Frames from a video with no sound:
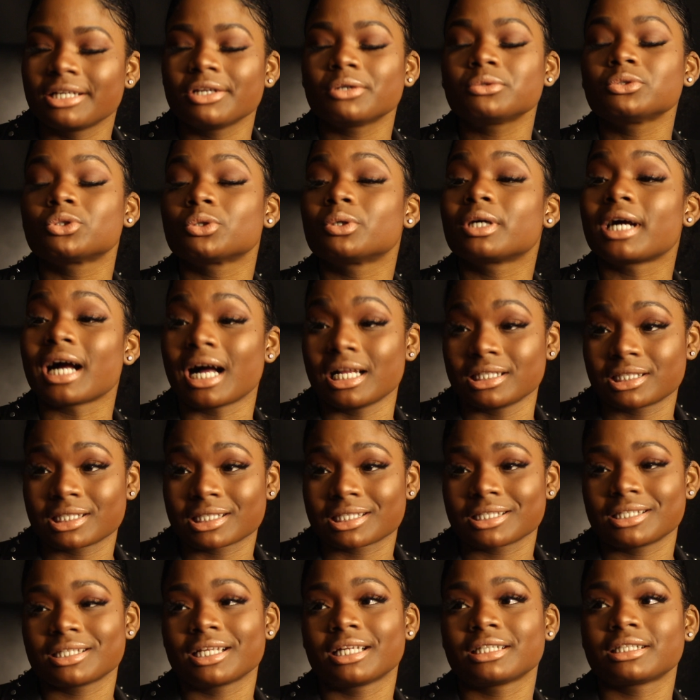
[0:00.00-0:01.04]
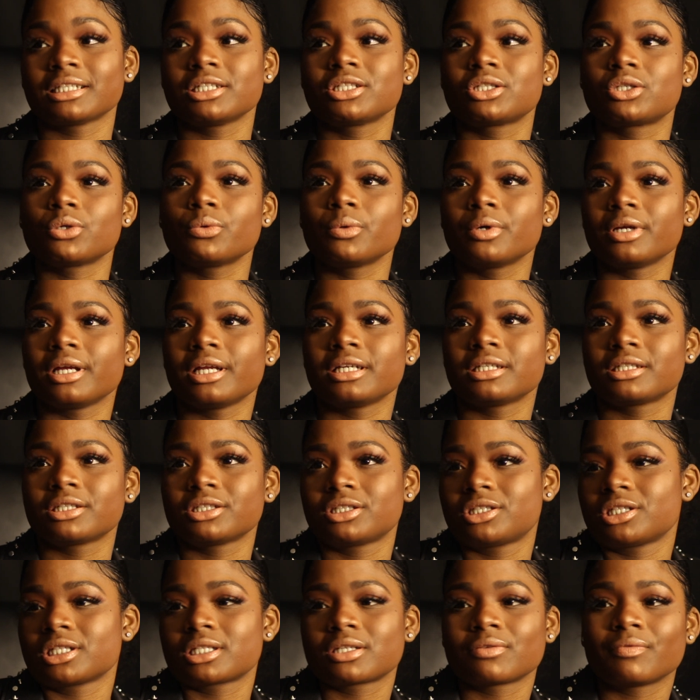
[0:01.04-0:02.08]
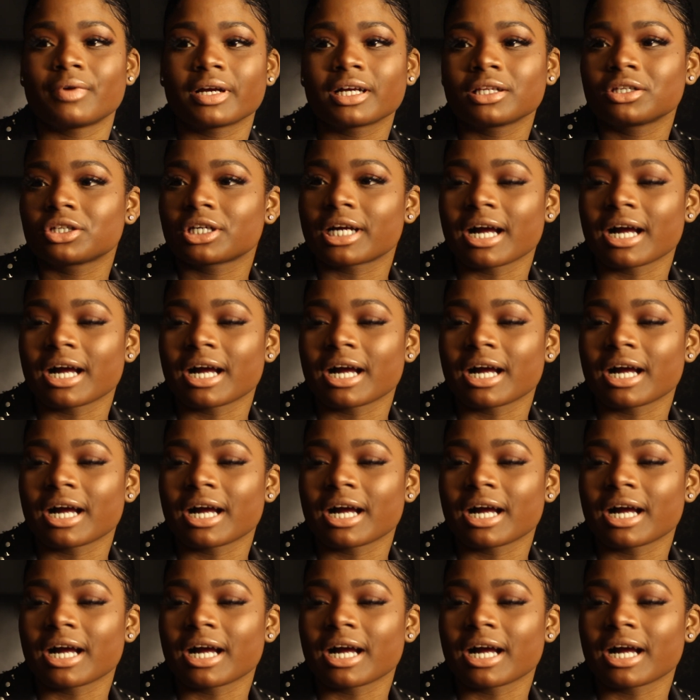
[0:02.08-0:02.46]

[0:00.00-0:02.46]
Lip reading: don't do it consciously. Like, they do it just regular